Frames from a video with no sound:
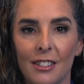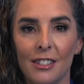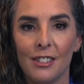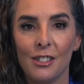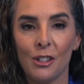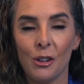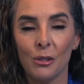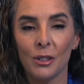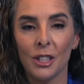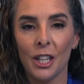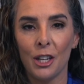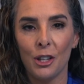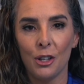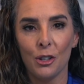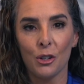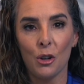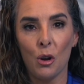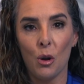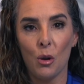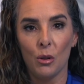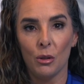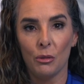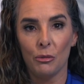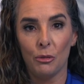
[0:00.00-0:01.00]
Don't let your
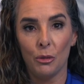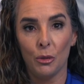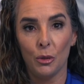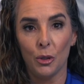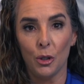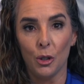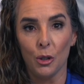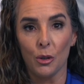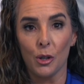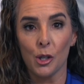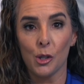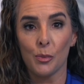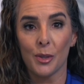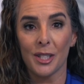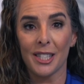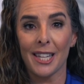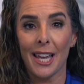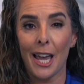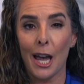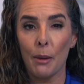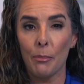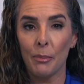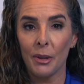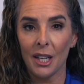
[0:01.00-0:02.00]
colon fool you, because what's
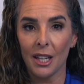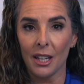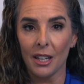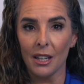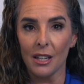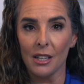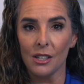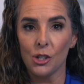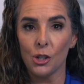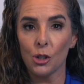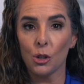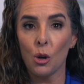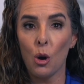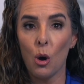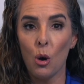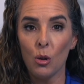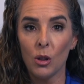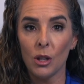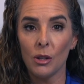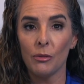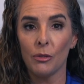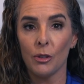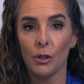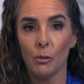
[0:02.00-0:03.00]
happening is your
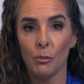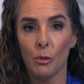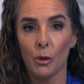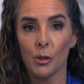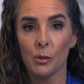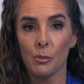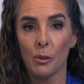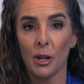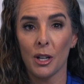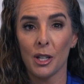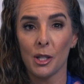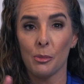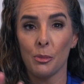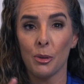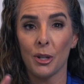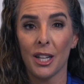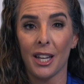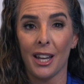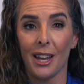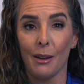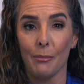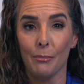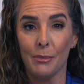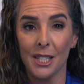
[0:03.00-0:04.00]
colon for the most part is
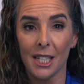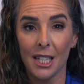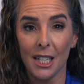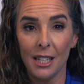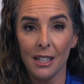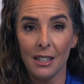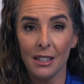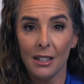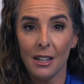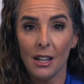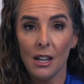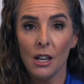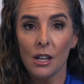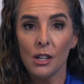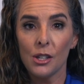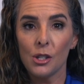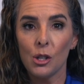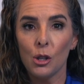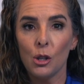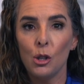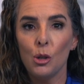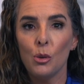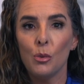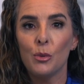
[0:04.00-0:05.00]
pretty empty.
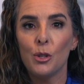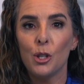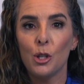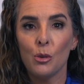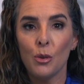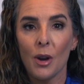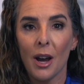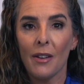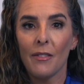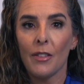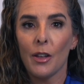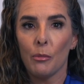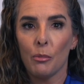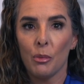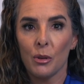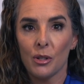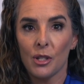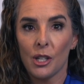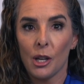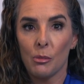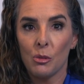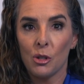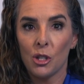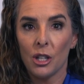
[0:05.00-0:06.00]
So you do have that
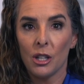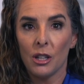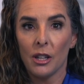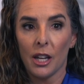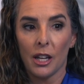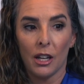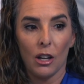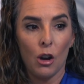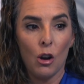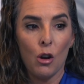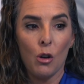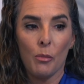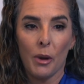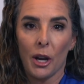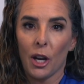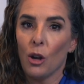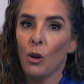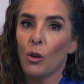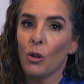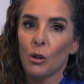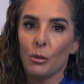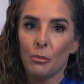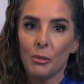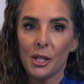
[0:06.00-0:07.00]
perception like, oh, my
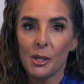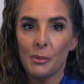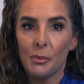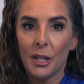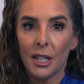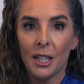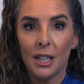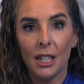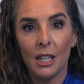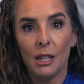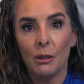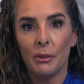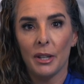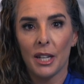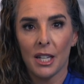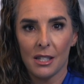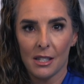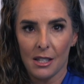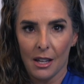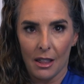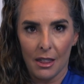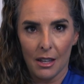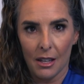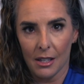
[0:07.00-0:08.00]
colon must be clean
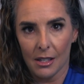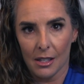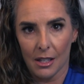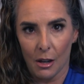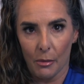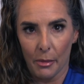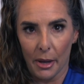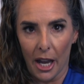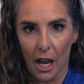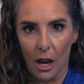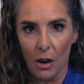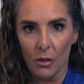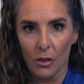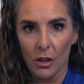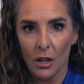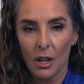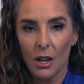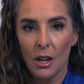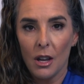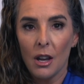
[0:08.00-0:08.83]
because nothing's coming out.